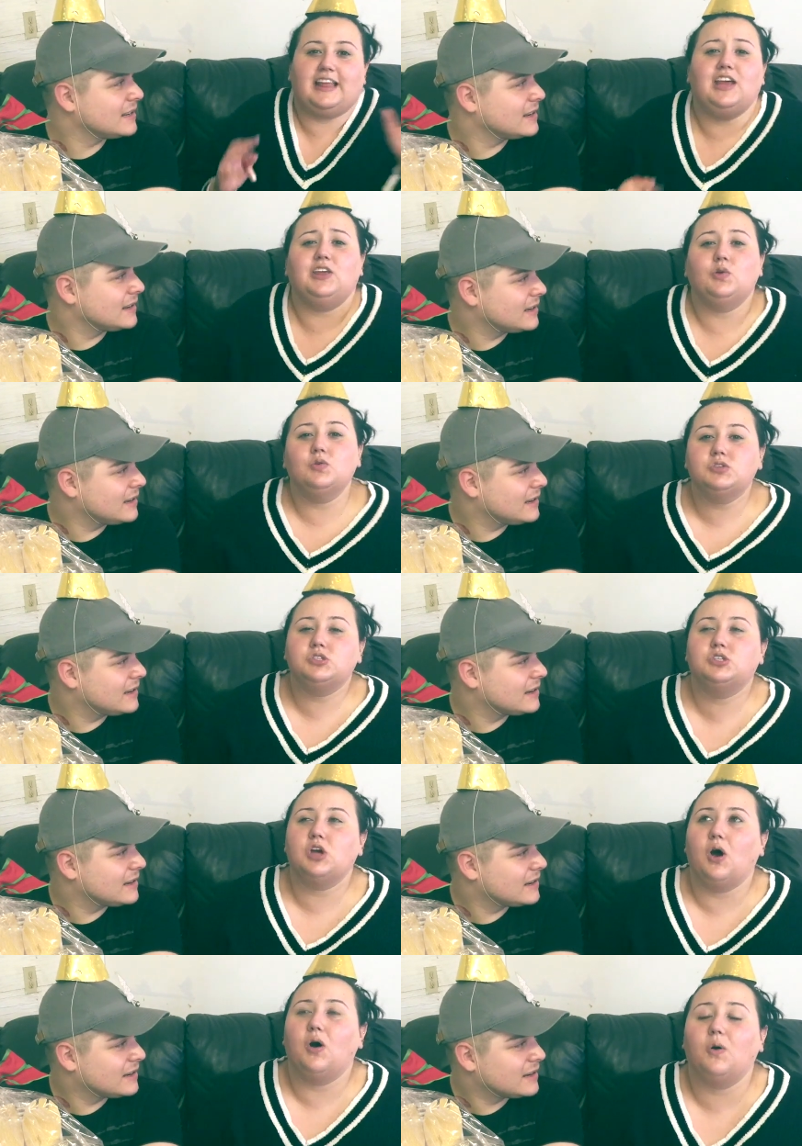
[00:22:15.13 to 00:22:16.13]
Speaker 1: thank you
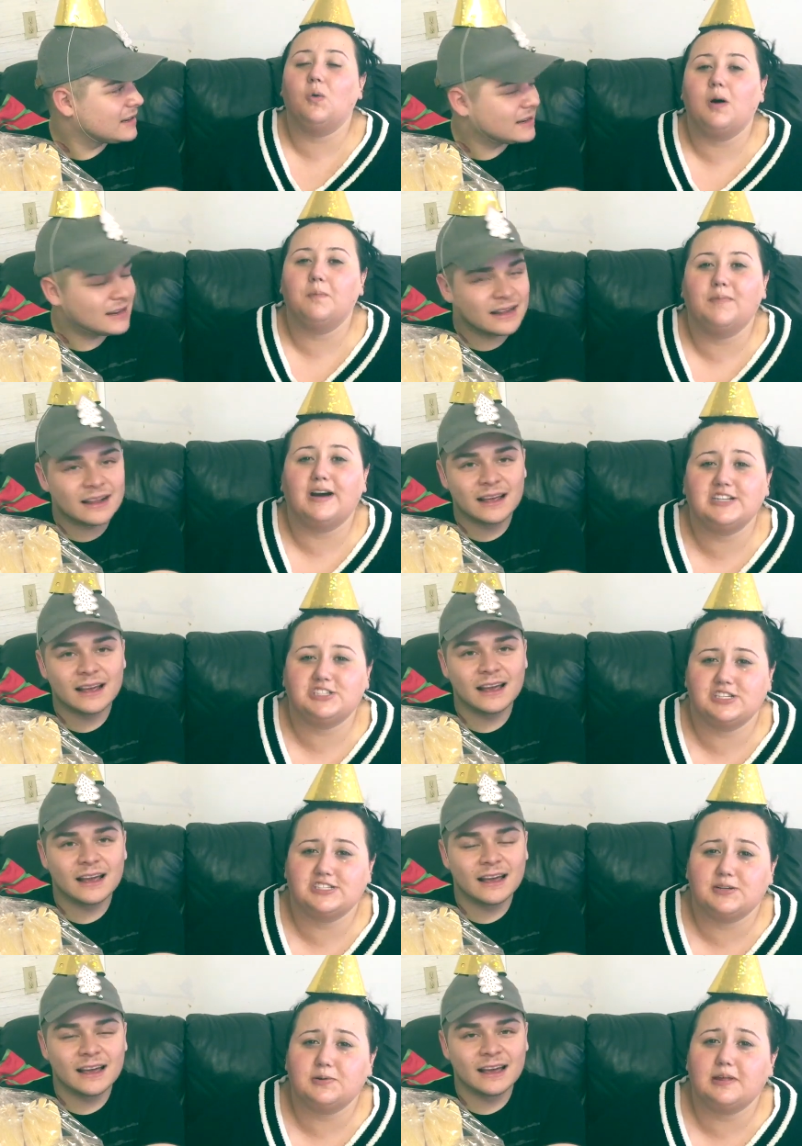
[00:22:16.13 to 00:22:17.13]
so much.
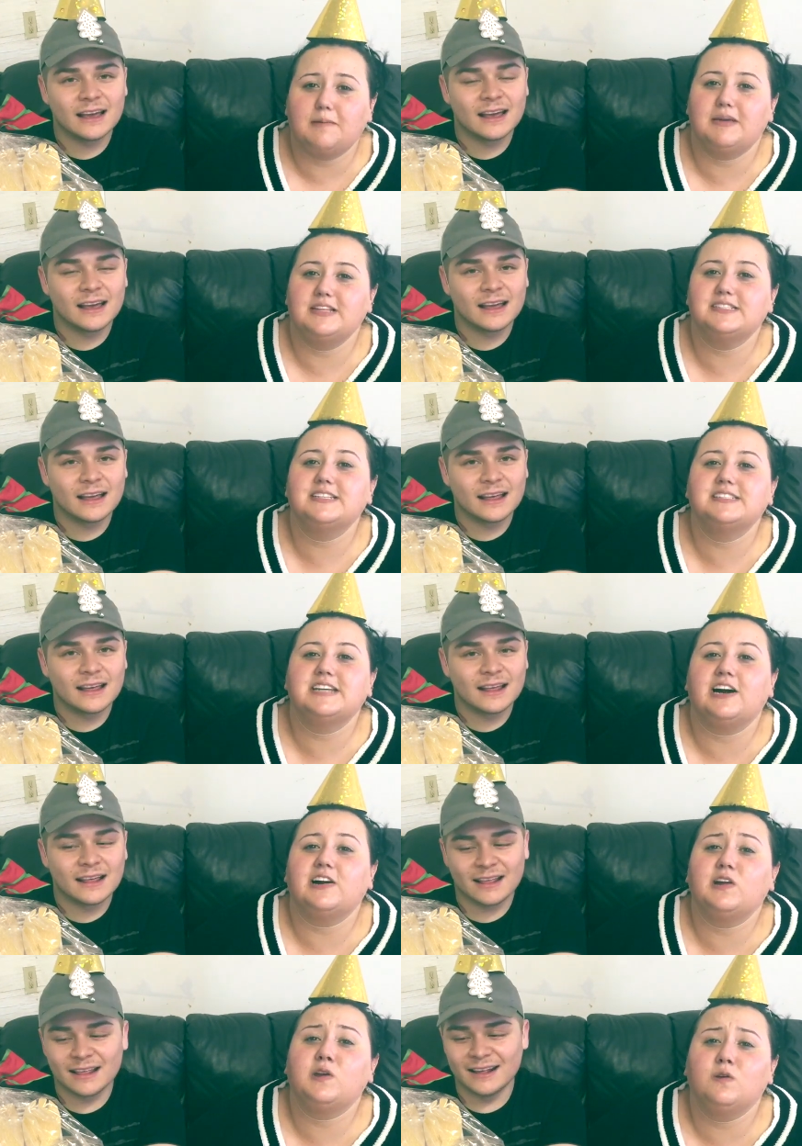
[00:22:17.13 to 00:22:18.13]
This literally means the
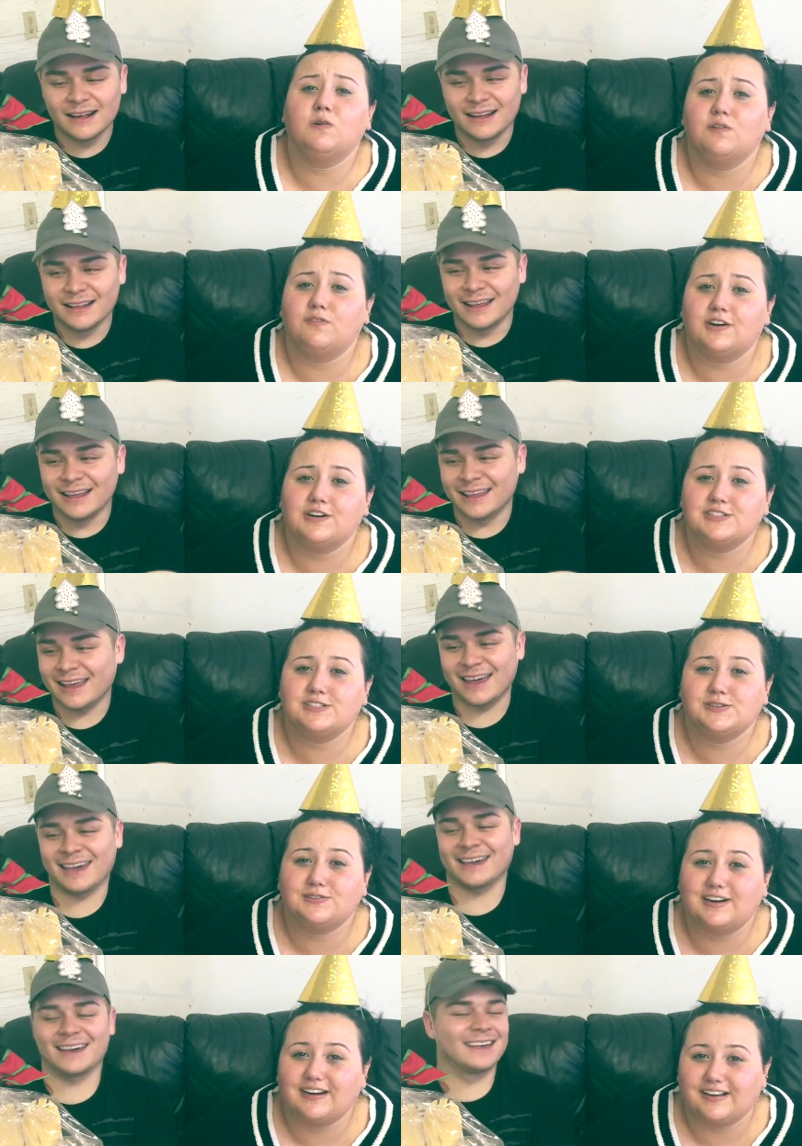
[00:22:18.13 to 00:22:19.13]
entire universe
Speaker 2: like,
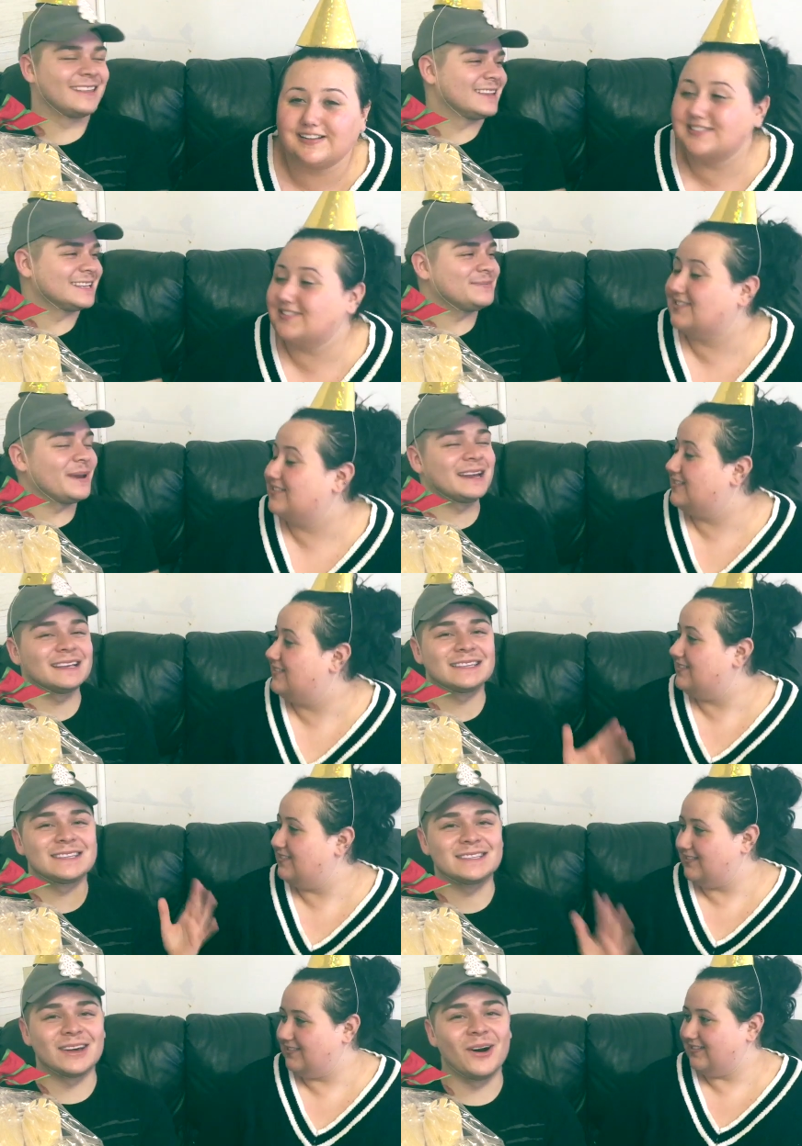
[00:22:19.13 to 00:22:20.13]
to us. This made
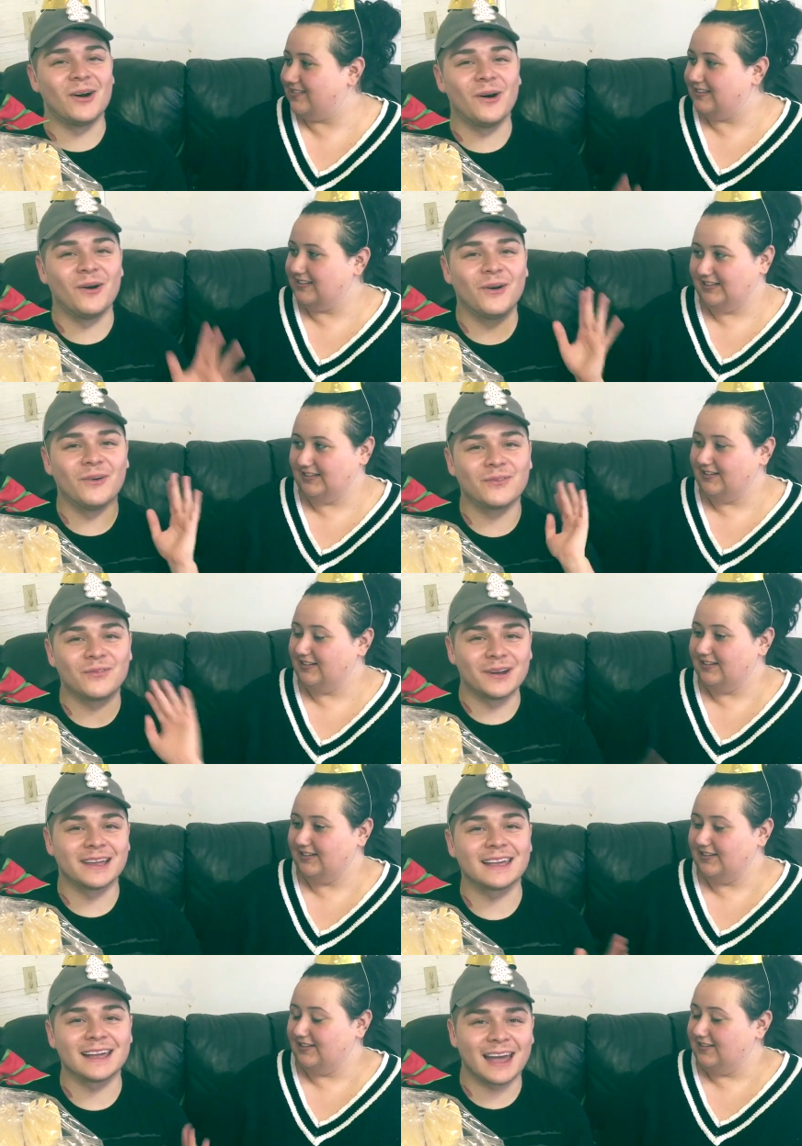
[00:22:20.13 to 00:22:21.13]
us so
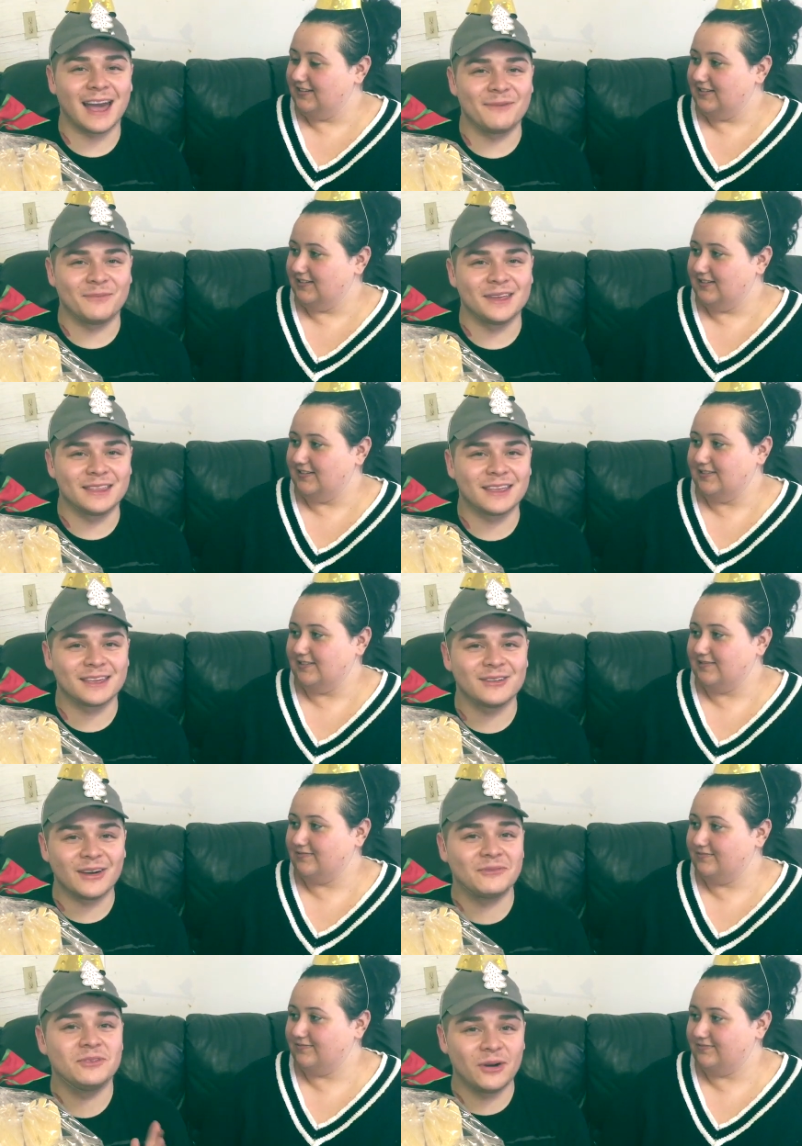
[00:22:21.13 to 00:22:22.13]
freaking happy. Like
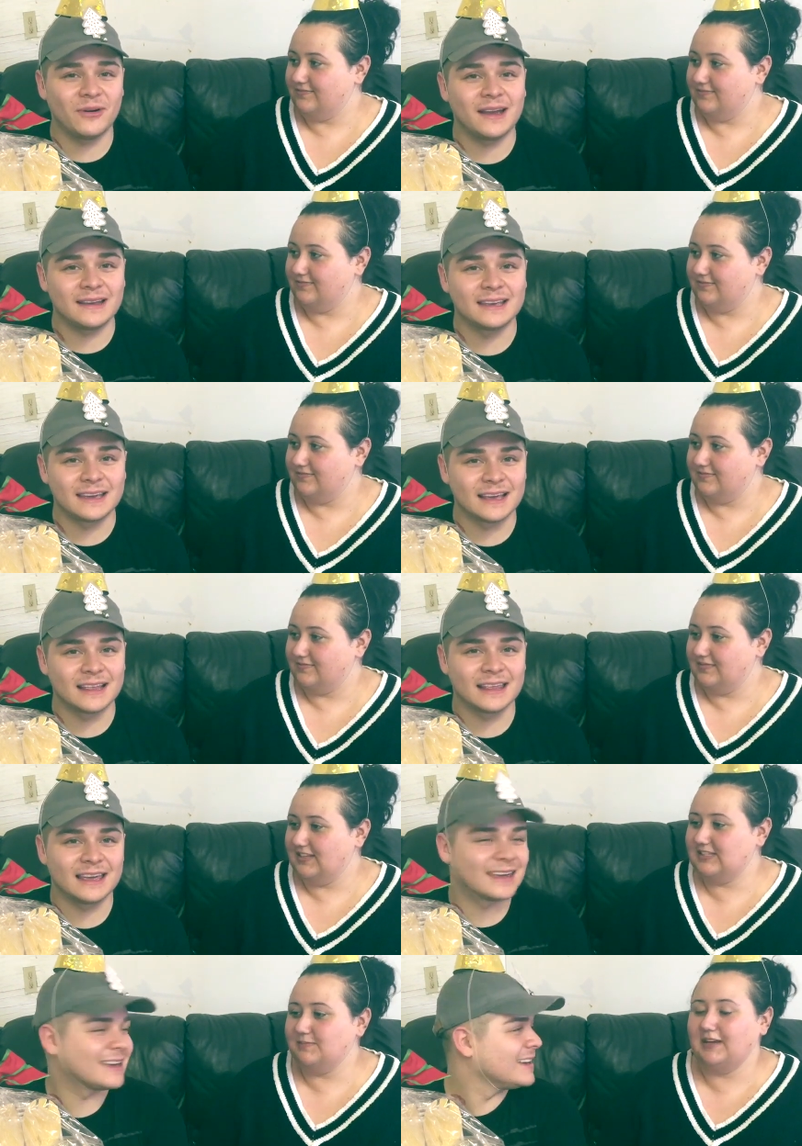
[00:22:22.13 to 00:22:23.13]
you have no idea.
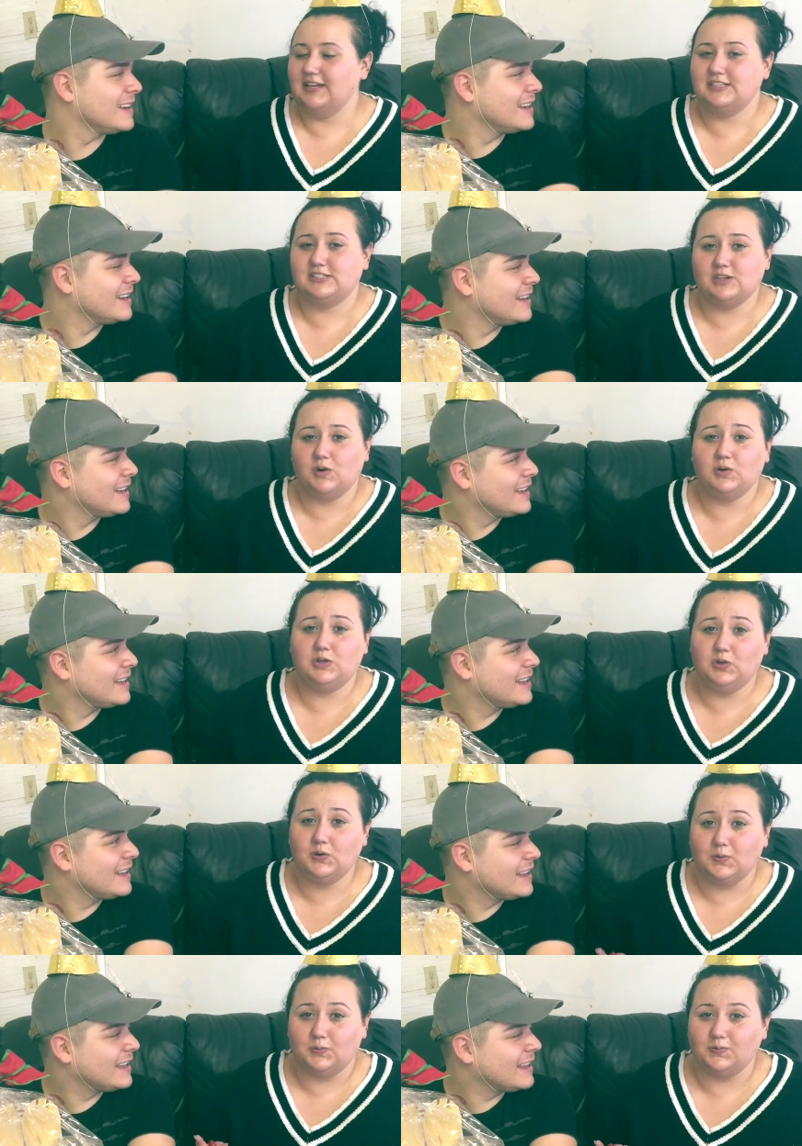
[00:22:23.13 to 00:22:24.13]
Speaker 1: Like this made us so
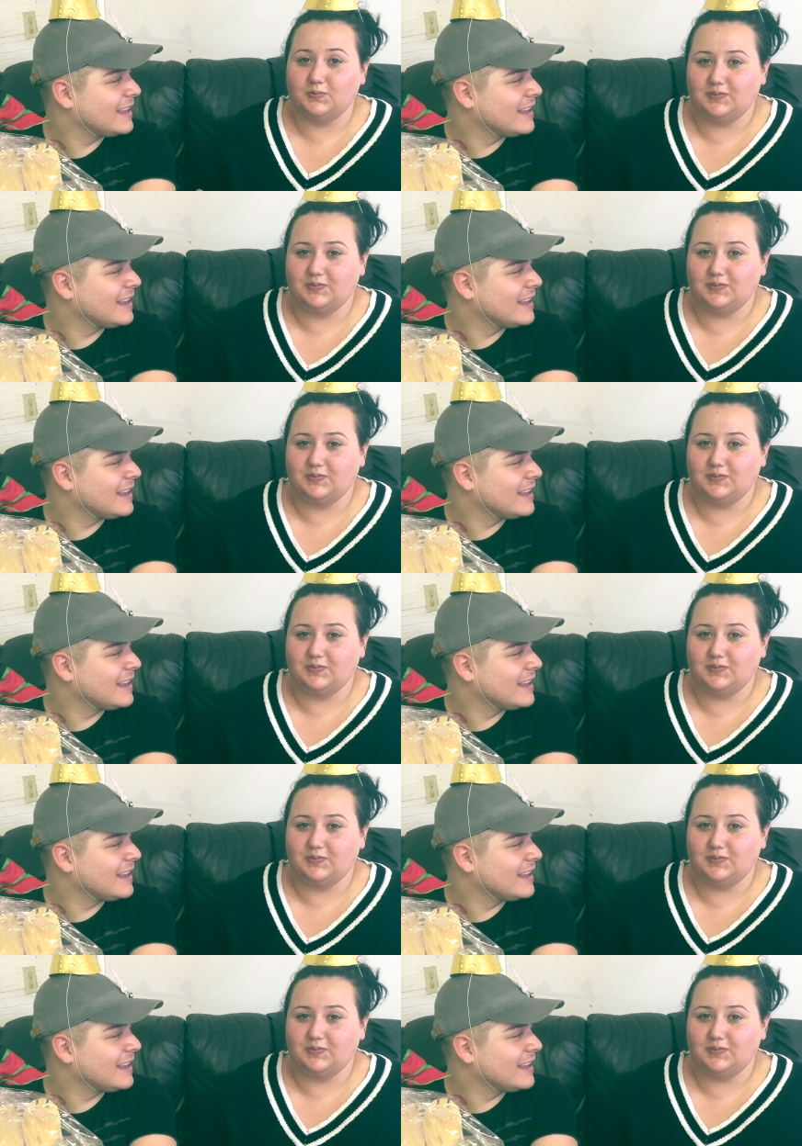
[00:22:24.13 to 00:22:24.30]
you.